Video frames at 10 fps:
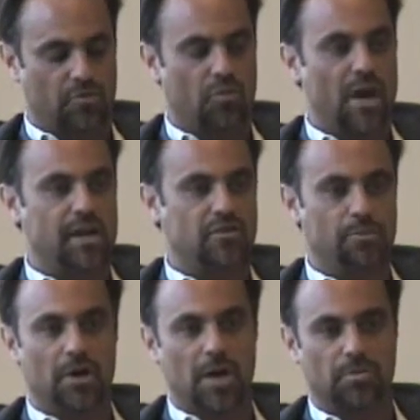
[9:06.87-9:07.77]
a right to
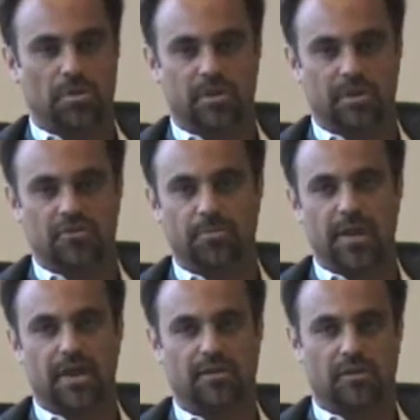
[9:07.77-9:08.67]
publicly
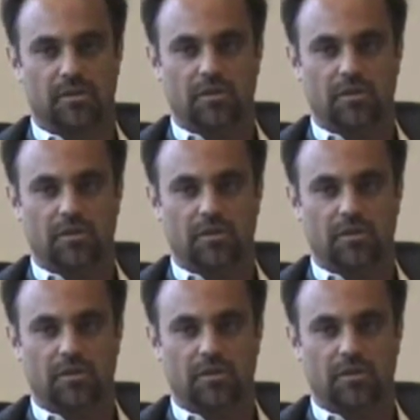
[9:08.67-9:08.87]
inspect